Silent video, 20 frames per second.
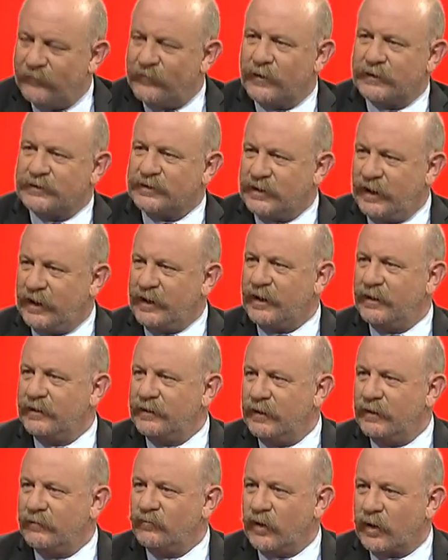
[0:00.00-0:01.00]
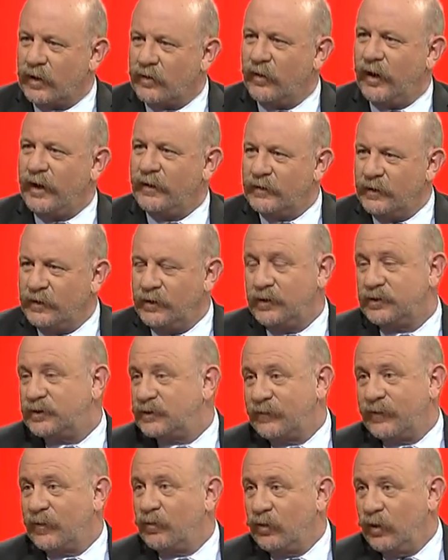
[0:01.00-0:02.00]
for a second regret the use
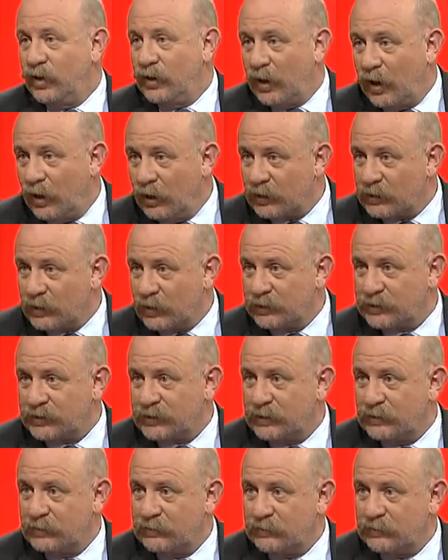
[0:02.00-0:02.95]
of the word Holocaust?